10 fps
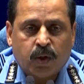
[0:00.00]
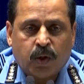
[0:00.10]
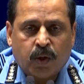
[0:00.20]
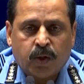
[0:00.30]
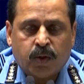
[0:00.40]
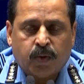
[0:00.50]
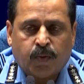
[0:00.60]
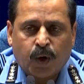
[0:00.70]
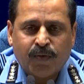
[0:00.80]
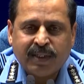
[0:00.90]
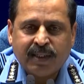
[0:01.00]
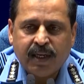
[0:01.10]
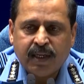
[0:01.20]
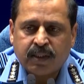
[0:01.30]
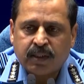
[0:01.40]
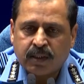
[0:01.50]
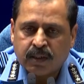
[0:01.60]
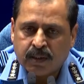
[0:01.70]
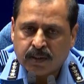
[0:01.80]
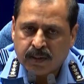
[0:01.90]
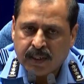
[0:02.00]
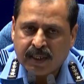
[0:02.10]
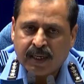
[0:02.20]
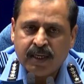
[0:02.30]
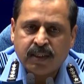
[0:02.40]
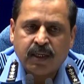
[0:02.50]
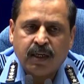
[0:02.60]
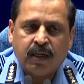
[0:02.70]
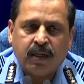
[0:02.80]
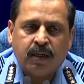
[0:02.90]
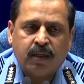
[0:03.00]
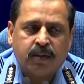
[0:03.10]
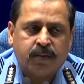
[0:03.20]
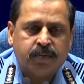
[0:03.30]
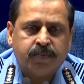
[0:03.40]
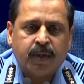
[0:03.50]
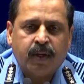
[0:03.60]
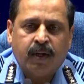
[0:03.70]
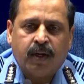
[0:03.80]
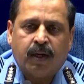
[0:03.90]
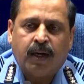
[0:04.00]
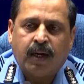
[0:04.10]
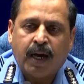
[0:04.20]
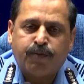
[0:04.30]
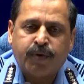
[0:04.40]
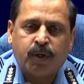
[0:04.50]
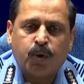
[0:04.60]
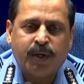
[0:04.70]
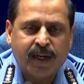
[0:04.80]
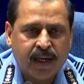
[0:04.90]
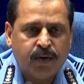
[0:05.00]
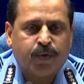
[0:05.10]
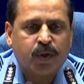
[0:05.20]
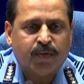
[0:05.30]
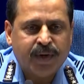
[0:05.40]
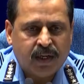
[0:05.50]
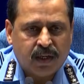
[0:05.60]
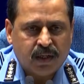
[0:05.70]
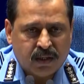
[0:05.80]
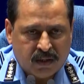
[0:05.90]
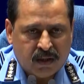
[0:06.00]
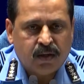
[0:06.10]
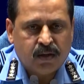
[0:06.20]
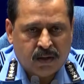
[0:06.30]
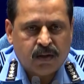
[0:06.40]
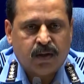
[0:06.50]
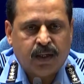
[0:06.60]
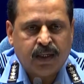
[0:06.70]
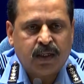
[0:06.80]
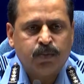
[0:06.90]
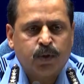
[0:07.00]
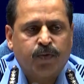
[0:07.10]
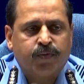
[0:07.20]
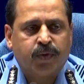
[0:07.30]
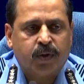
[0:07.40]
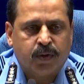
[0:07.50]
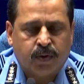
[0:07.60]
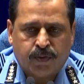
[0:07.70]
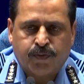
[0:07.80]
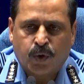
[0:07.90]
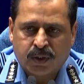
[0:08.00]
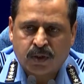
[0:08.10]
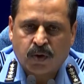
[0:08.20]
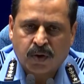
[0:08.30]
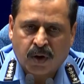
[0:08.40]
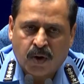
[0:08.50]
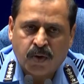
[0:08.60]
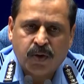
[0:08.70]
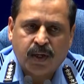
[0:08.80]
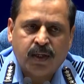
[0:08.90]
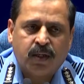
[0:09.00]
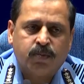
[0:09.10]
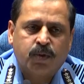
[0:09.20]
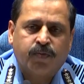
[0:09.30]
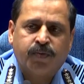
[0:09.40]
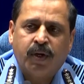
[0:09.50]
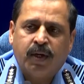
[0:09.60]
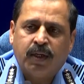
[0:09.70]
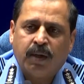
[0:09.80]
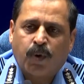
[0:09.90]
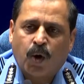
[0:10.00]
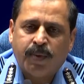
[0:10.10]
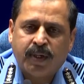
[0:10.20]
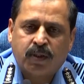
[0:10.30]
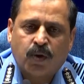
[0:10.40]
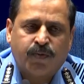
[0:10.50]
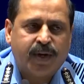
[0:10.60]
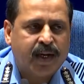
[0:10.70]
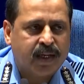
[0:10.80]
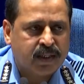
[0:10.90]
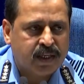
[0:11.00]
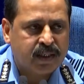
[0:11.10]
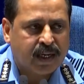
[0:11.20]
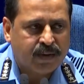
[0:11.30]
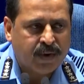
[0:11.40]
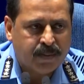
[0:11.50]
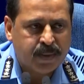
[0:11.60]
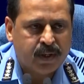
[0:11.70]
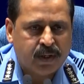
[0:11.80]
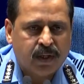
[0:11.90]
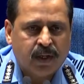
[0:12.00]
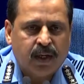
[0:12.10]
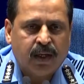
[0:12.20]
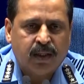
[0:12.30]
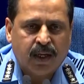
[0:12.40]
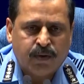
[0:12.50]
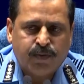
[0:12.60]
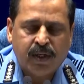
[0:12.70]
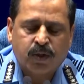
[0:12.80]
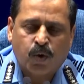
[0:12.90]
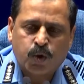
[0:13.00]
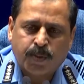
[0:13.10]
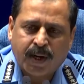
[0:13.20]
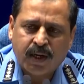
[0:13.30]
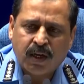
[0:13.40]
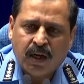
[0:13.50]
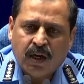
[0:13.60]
Uh, uh, what we see is increase in effort to dig in for the winter uh, in terms of uh, forces on ground, in terms of deployments of air assets that have happened in the airfields close by.